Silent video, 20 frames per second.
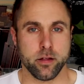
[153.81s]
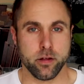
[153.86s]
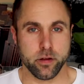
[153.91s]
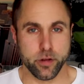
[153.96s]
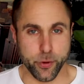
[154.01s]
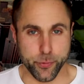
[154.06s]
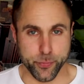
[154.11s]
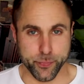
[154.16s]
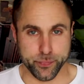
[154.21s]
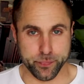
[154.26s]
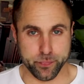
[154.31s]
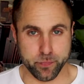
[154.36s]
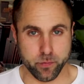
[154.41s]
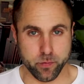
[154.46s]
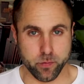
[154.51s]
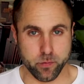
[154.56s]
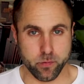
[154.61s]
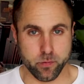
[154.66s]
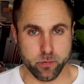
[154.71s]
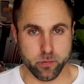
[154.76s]
Cool.
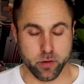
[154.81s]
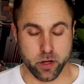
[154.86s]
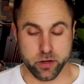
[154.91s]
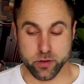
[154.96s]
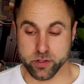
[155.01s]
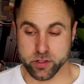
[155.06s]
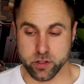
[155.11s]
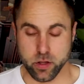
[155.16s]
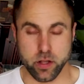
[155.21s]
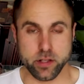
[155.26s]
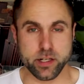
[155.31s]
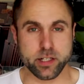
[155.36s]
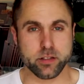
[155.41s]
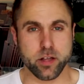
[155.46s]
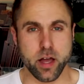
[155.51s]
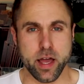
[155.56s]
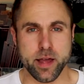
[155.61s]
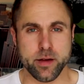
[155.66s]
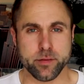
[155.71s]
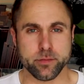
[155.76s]
Are you still on that
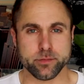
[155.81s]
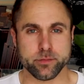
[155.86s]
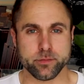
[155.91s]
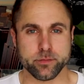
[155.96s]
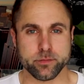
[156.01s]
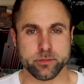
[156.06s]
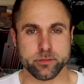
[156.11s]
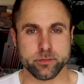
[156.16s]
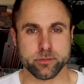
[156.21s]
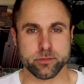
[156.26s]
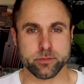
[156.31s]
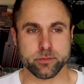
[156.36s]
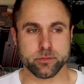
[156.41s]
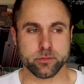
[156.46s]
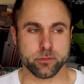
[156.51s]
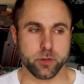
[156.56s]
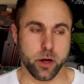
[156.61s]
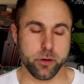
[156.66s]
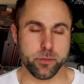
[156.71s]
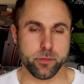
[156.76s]
diet?
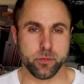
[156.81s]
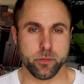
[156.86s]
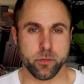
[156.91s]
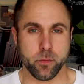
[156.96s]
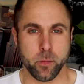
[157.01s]
No.